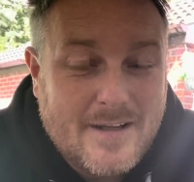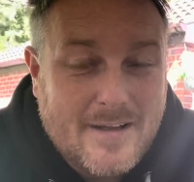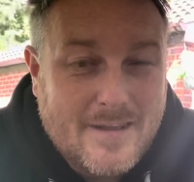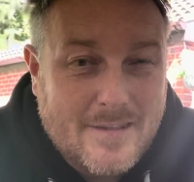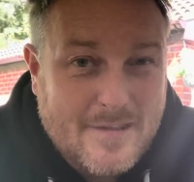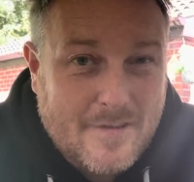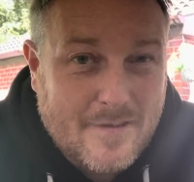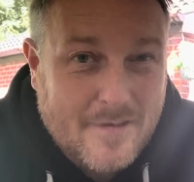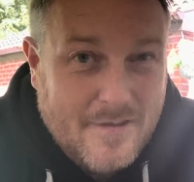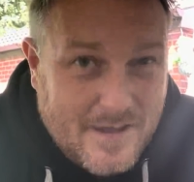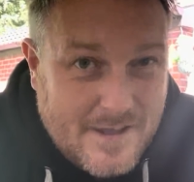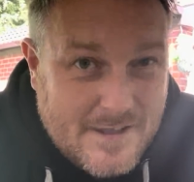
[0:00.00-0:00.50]

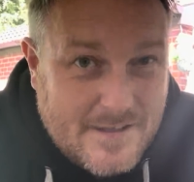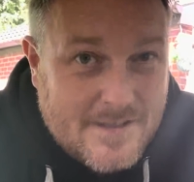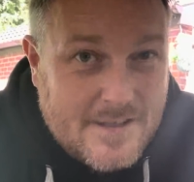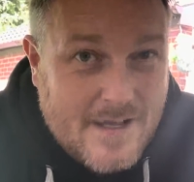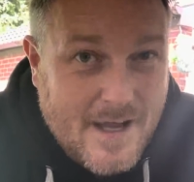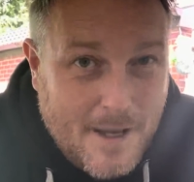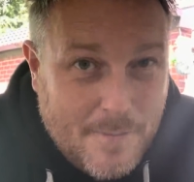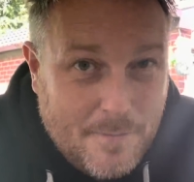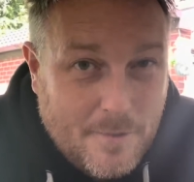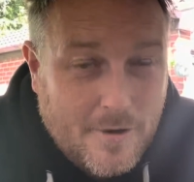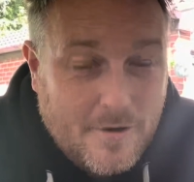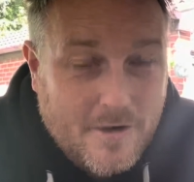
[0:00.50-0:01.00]
things
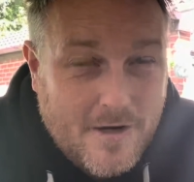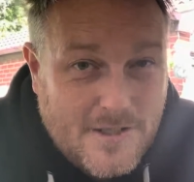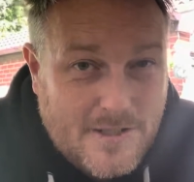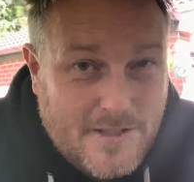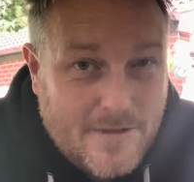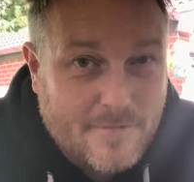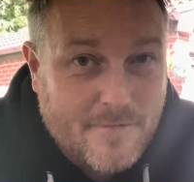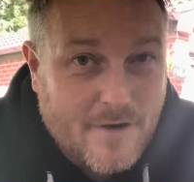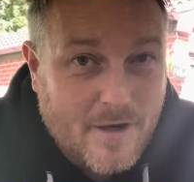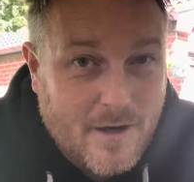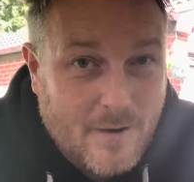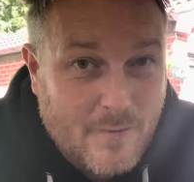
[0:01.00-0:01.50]
are
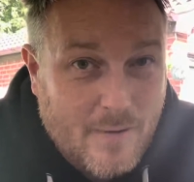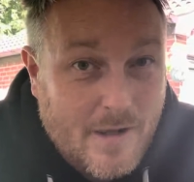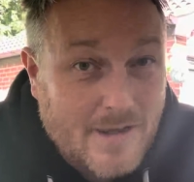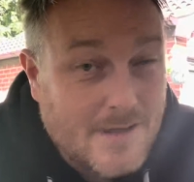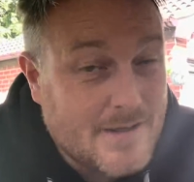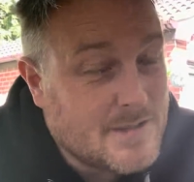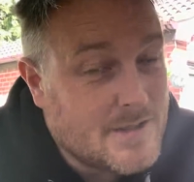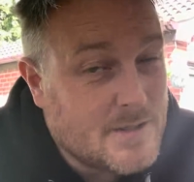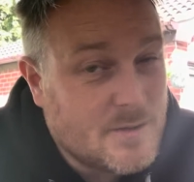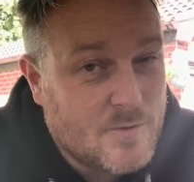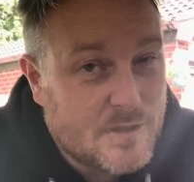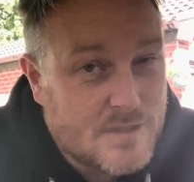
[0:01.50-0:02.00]
progressing very well. He
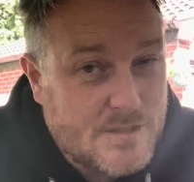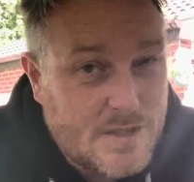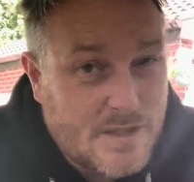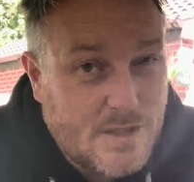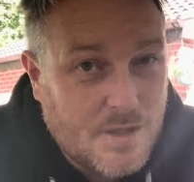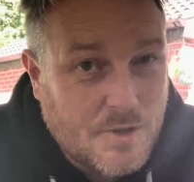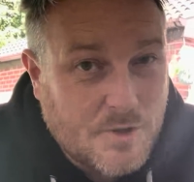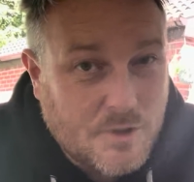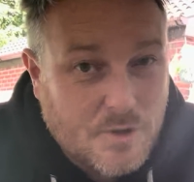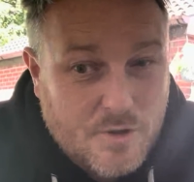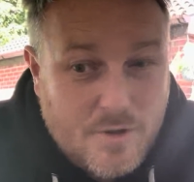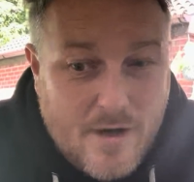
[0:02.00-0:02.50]
says we're still
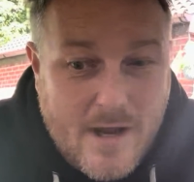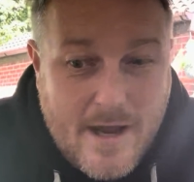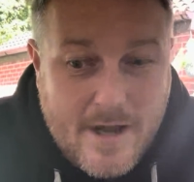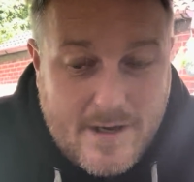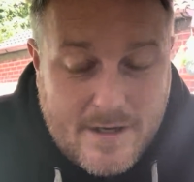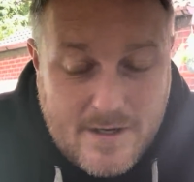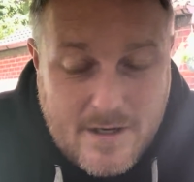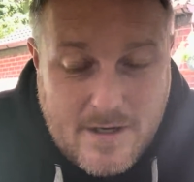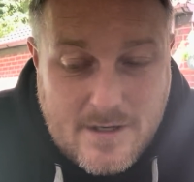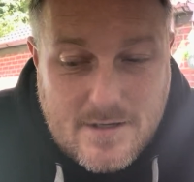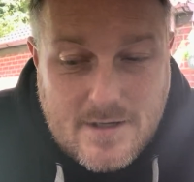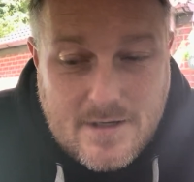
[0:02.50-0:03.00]
on
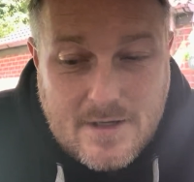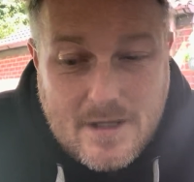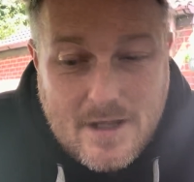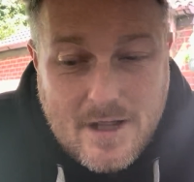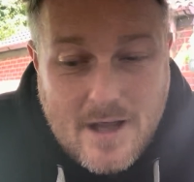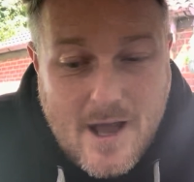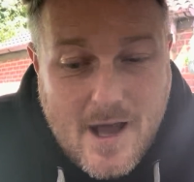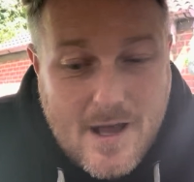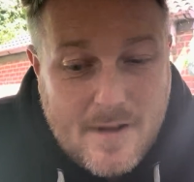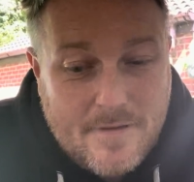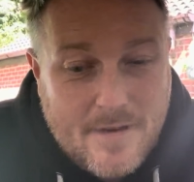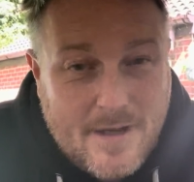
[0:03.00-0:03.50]
track,
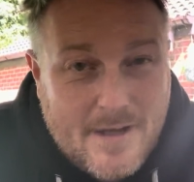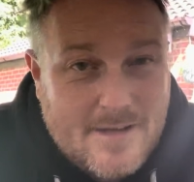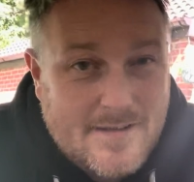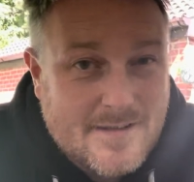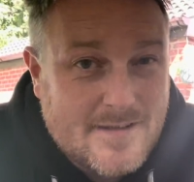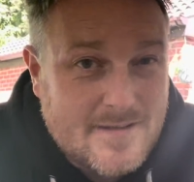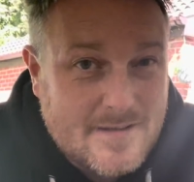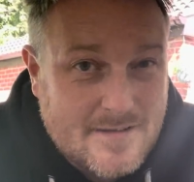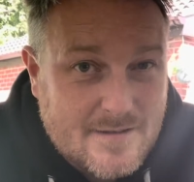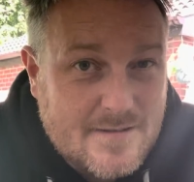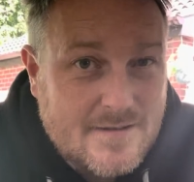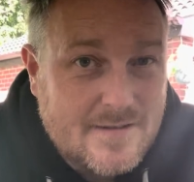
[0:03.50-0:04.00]
and
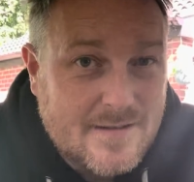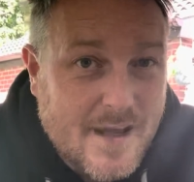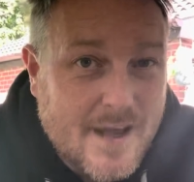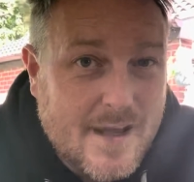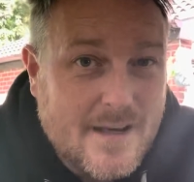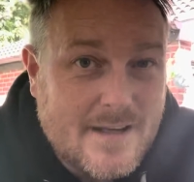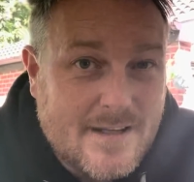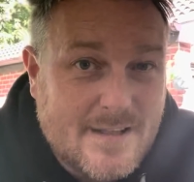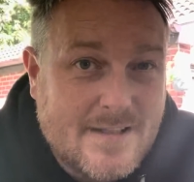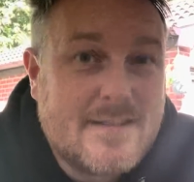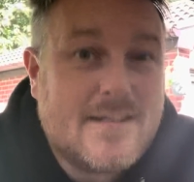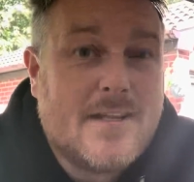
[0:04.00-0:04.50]
that in
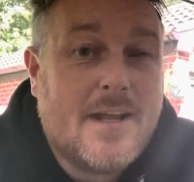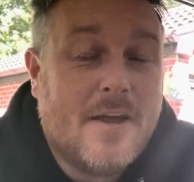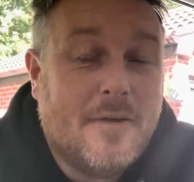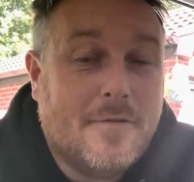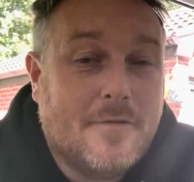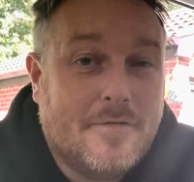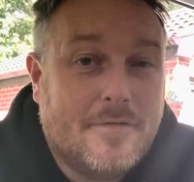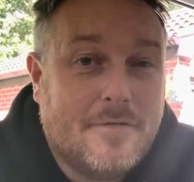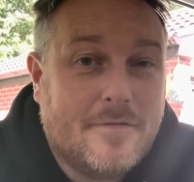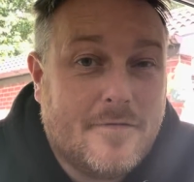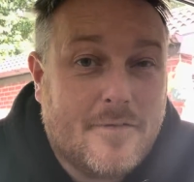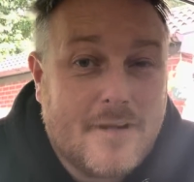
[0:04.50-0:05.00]

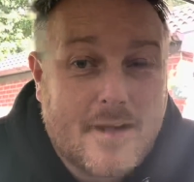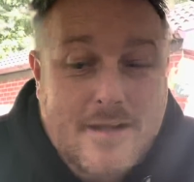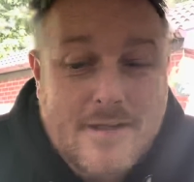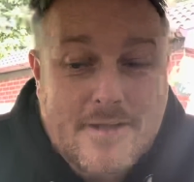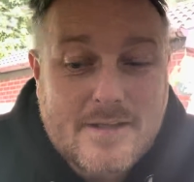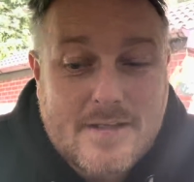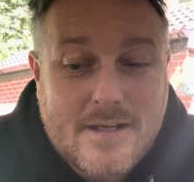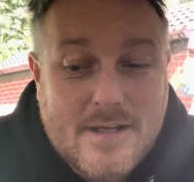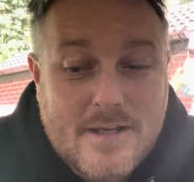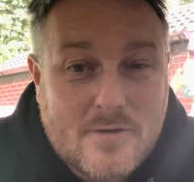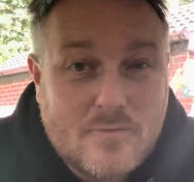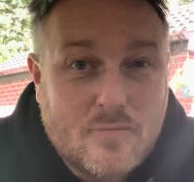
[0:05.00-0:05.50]
itself
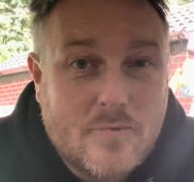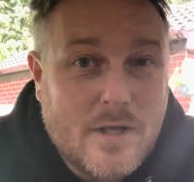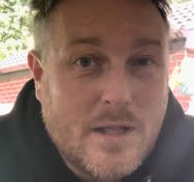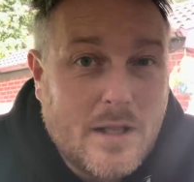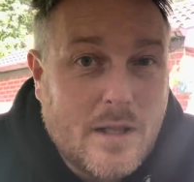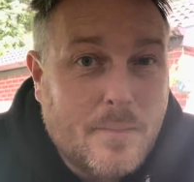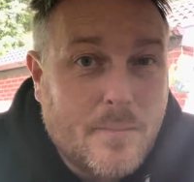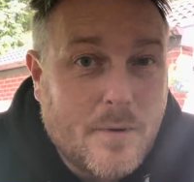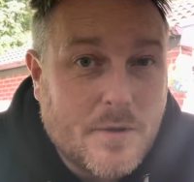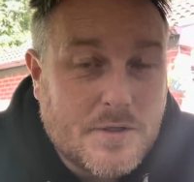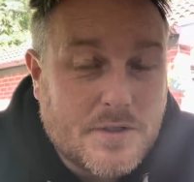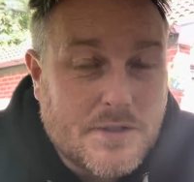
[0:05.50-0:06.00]
is really
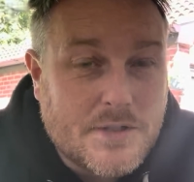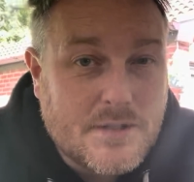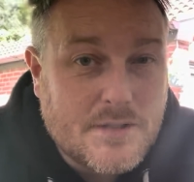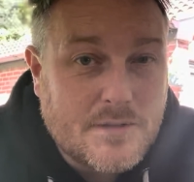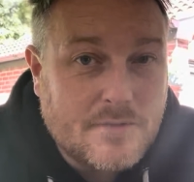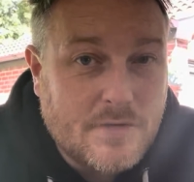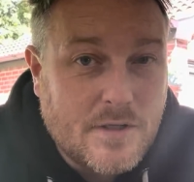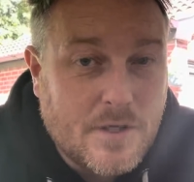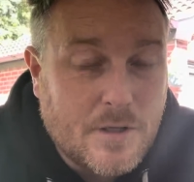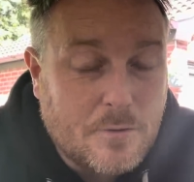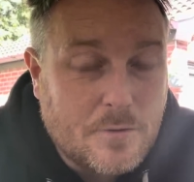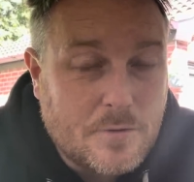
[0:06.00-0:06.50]
positive
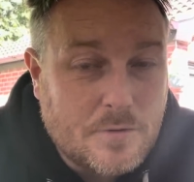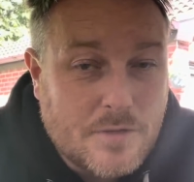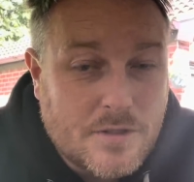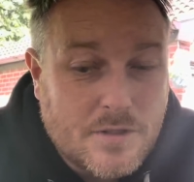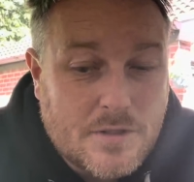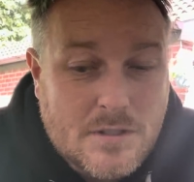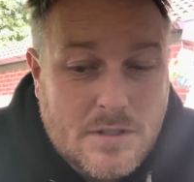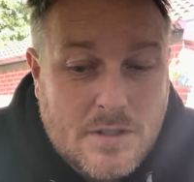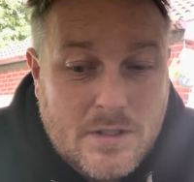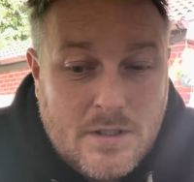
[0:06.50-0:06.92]
news.